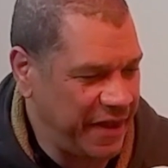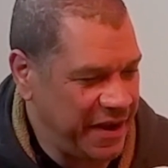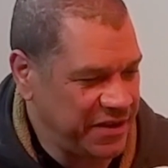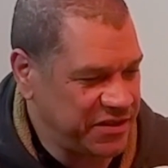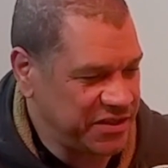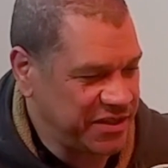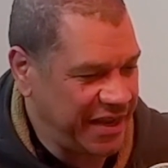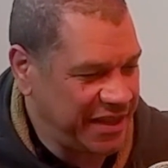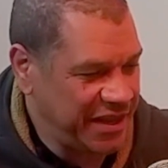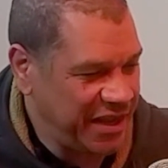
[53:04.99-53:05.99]
and it's just
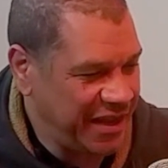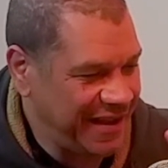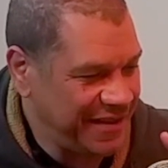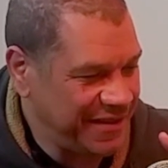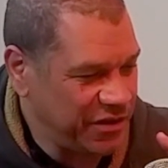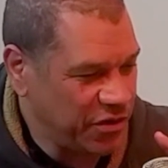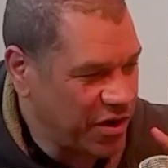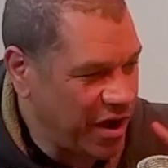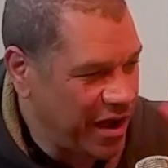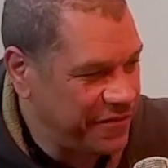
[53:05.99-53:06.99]
like it's in the
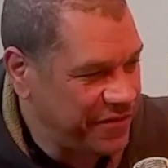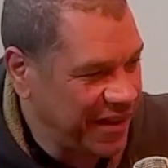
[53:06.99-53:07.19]
droplet.